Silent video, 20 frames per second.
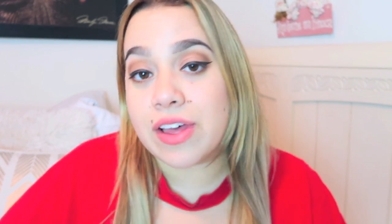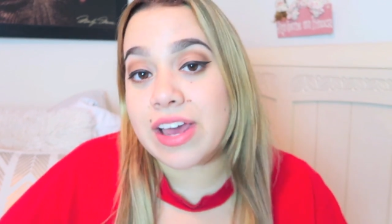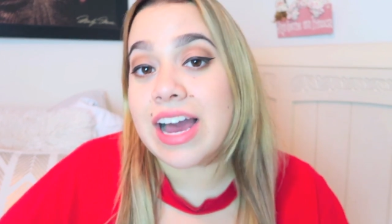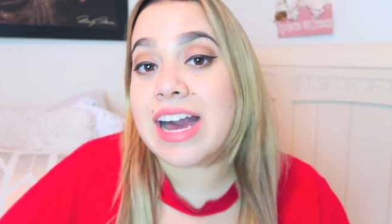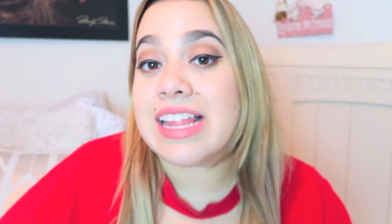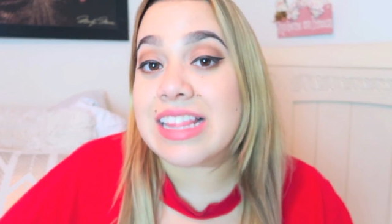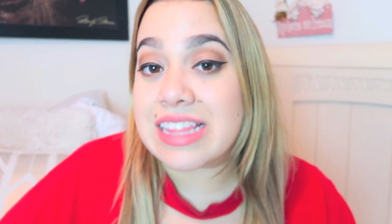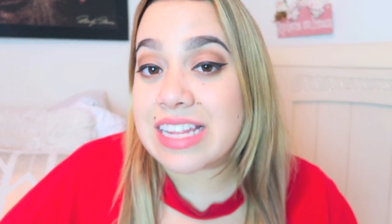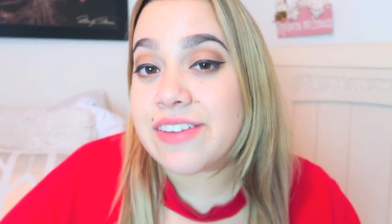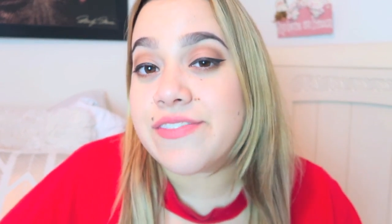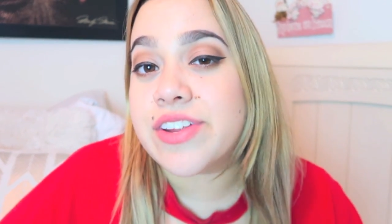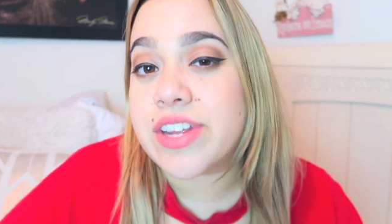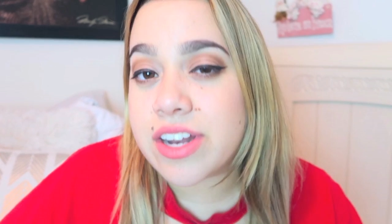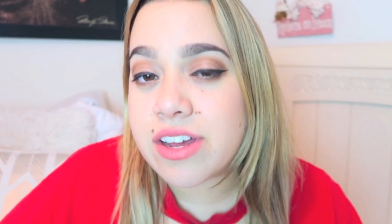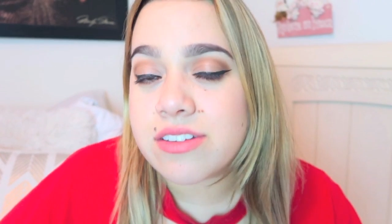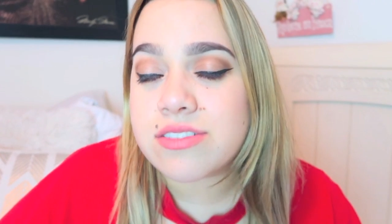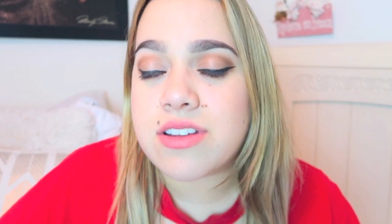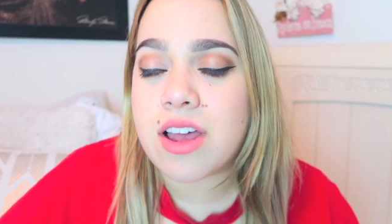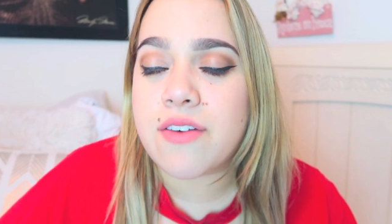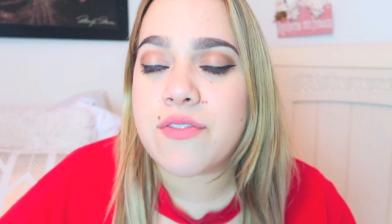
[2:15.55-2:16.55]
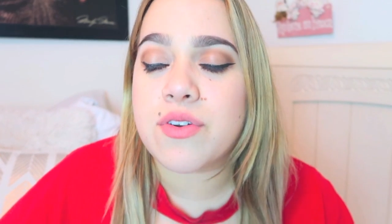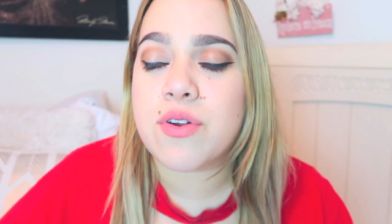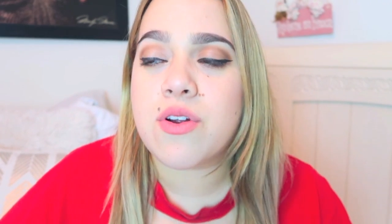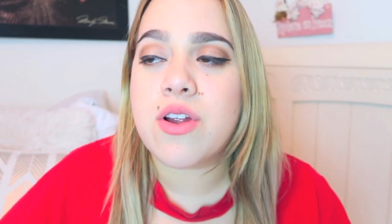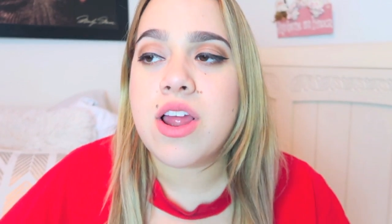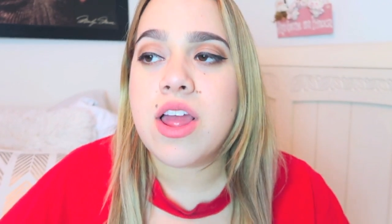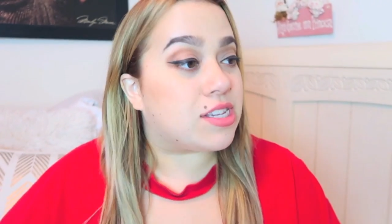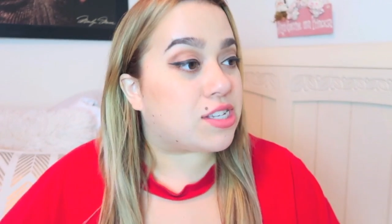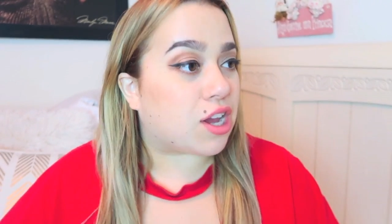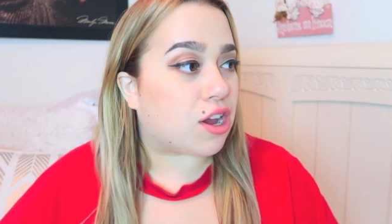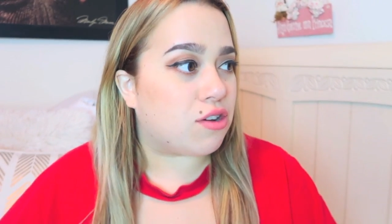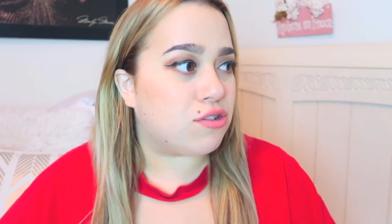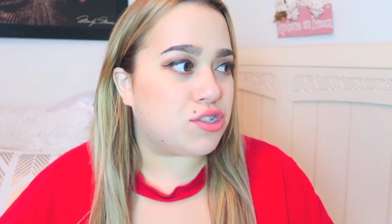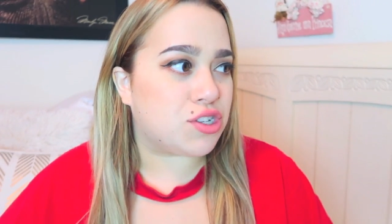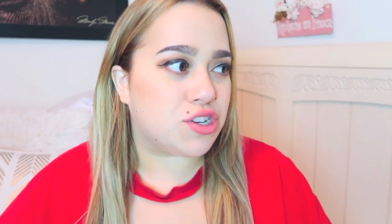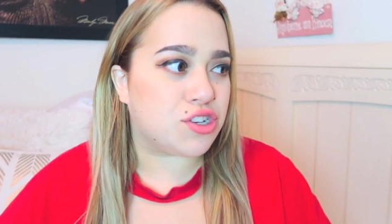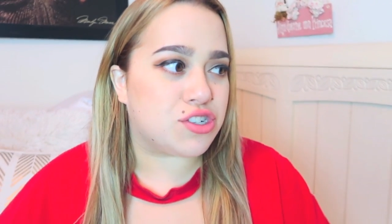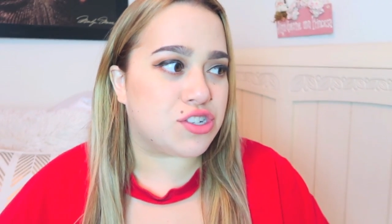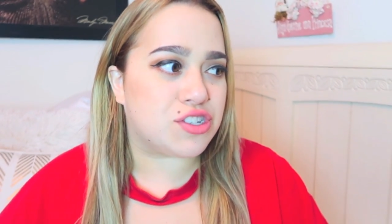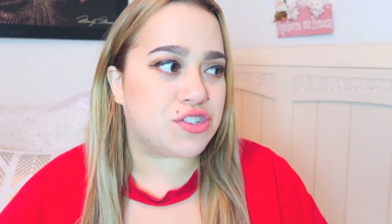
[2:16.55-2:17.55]
like I lived in El Salvador. He's like, oh,
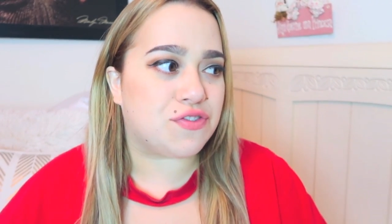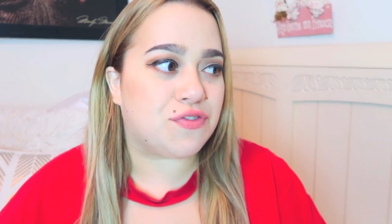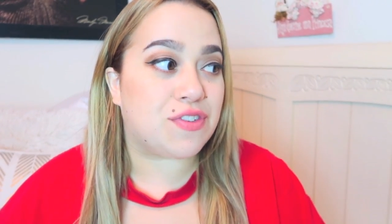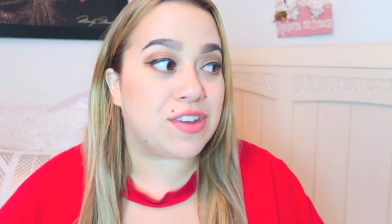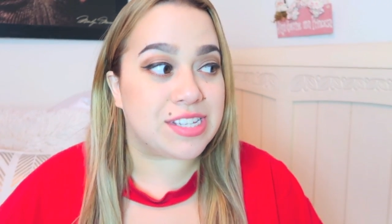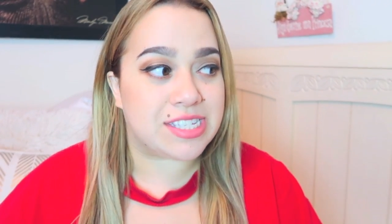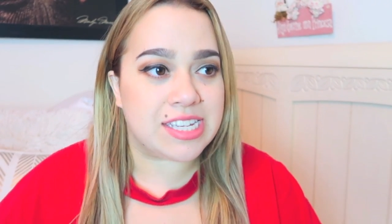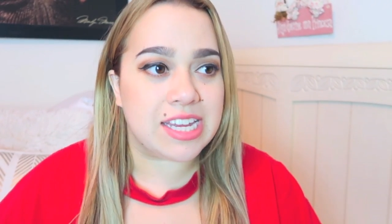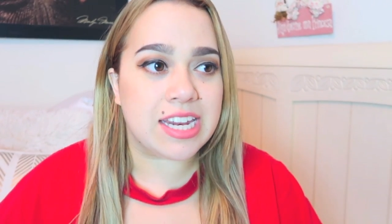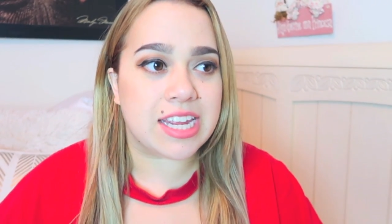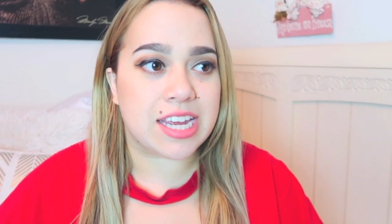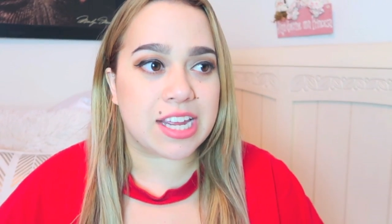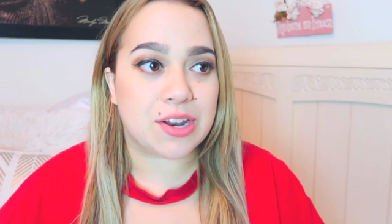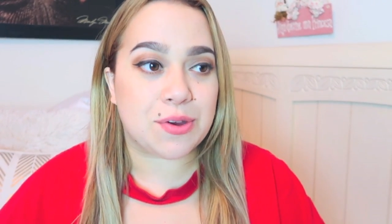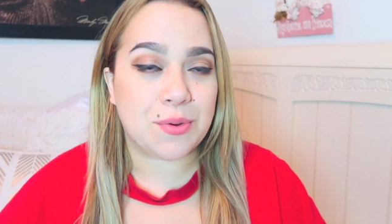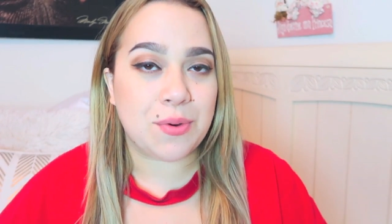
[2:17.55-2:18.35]
so you're just visiting?